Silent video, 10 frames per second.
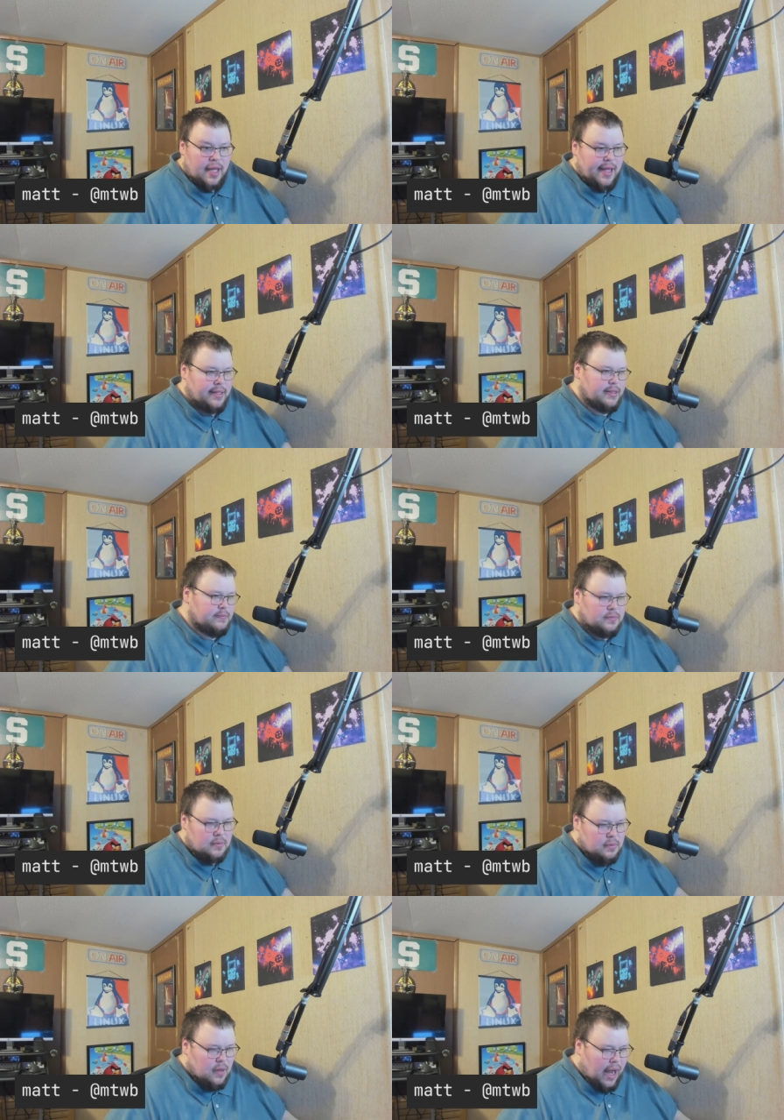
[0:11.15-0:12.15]
And
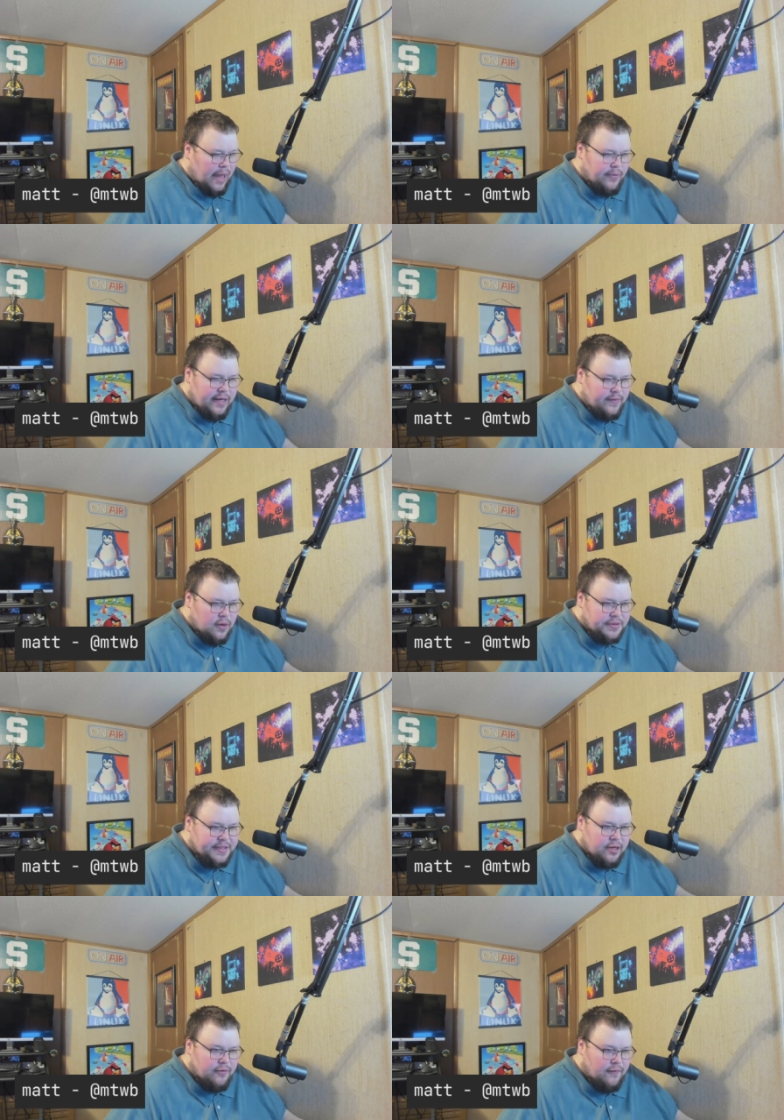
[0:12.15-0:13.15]
I would even go
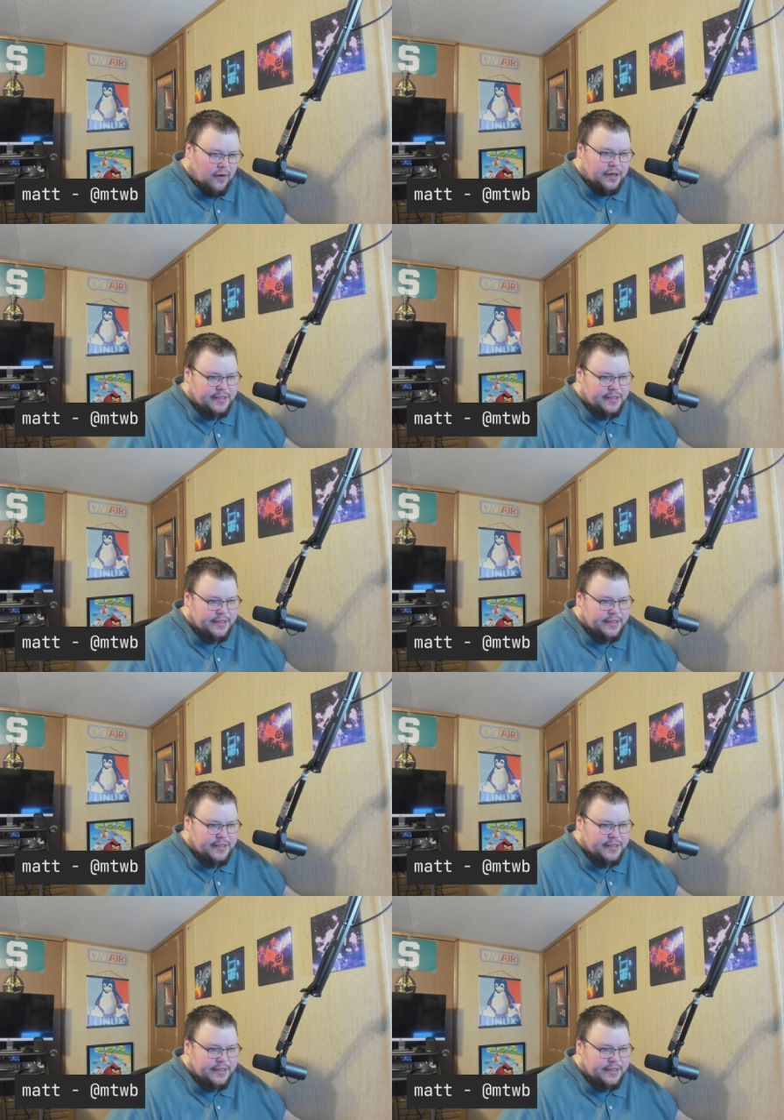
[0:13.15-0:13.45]
so far